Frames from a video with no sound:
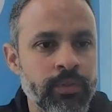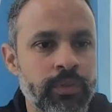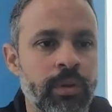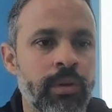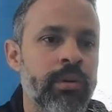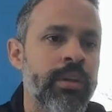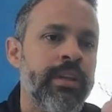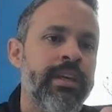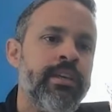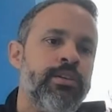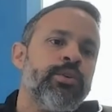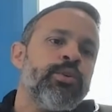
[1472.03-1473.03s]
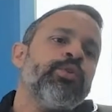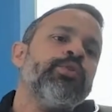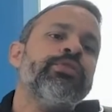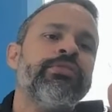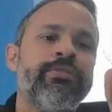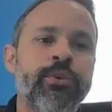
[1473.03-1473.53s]
was only
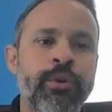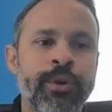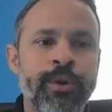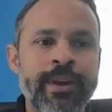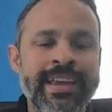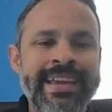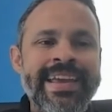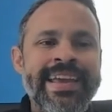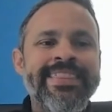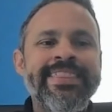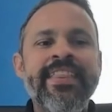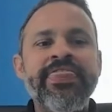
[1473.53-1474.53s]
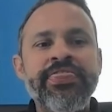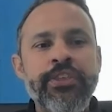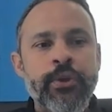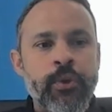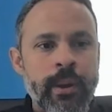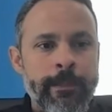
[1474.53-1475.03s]
used for the
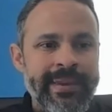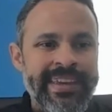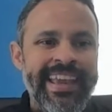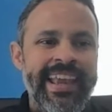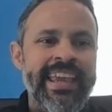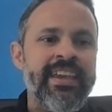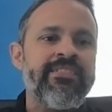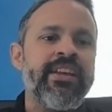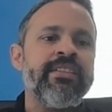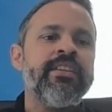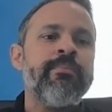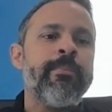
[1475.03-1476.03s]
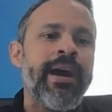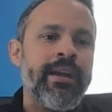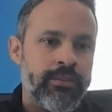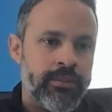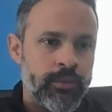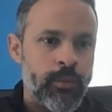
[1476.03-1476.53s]
therapy given
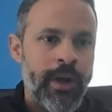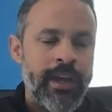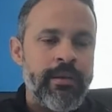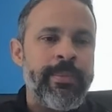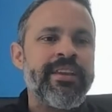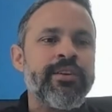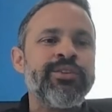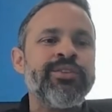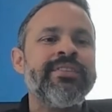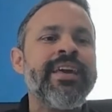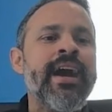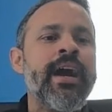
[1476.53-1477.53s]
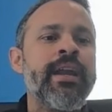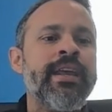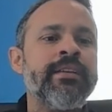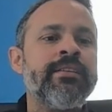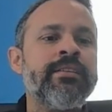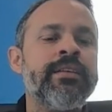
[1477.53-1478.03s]
devices, right? Because
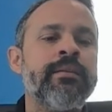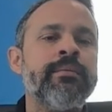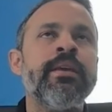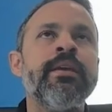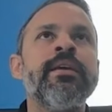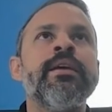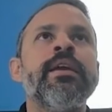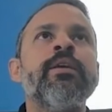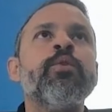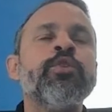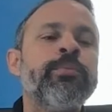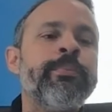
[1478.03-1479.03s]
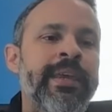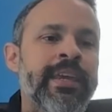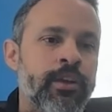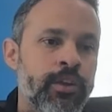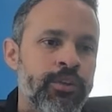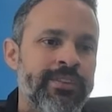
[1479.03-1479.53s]
it was
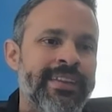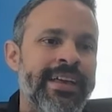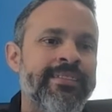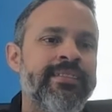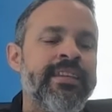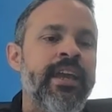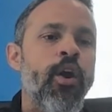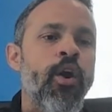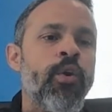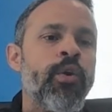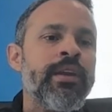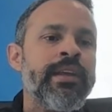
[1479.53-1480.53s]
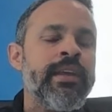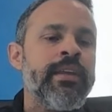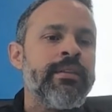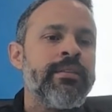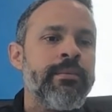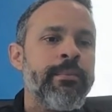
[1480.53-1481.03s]
because that's the
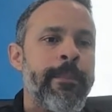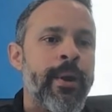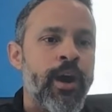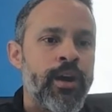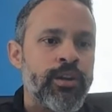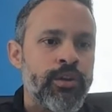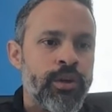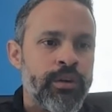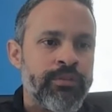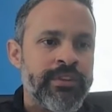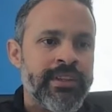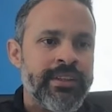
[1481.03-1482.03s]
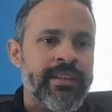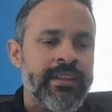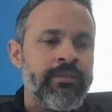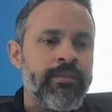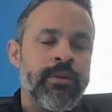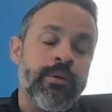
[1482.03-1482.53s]
only part of the
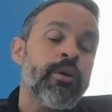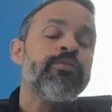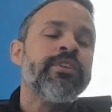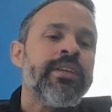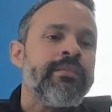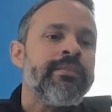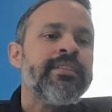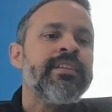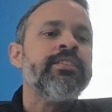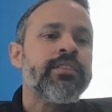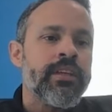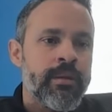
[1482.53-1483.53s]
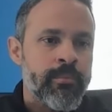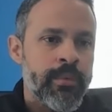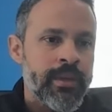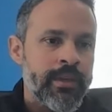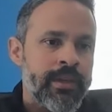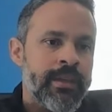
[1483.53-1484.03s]
delivery of the
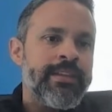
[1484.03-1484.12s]
system